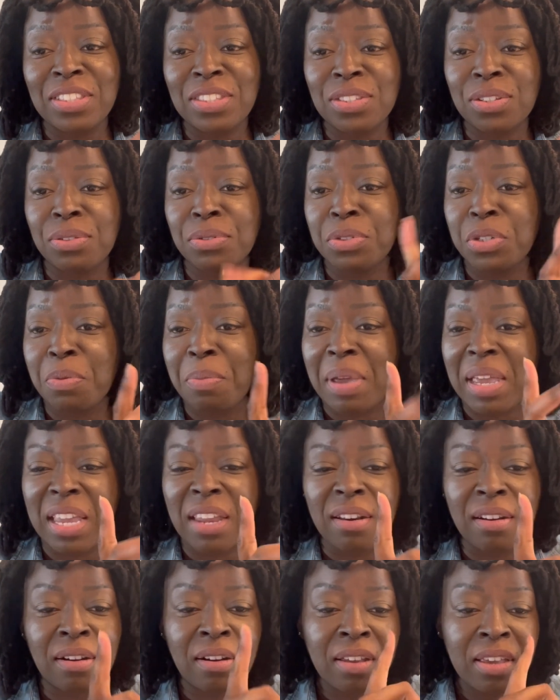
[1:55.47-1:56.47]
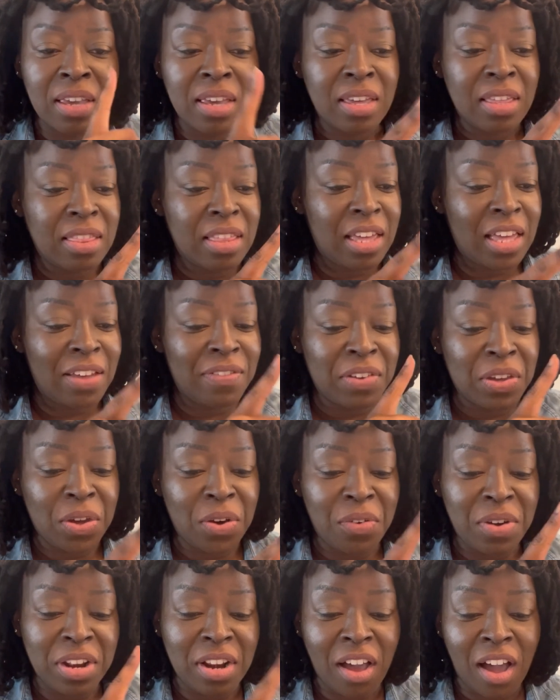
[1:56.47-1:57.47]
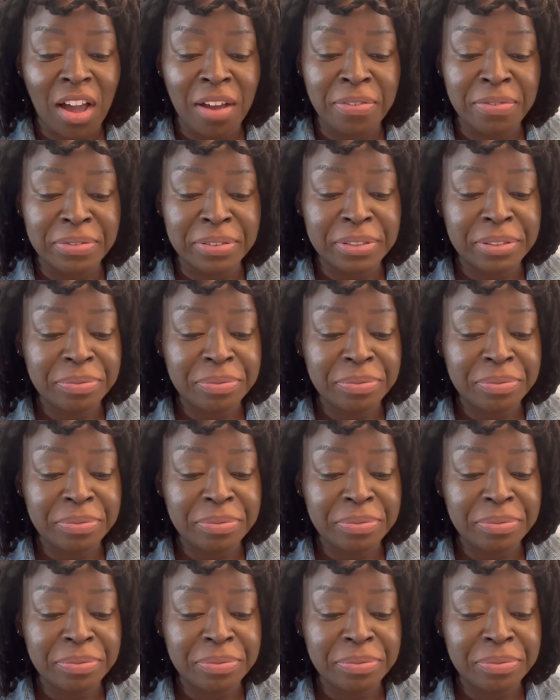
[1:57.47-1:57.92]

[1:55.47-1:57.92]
So you may hear the oven going off.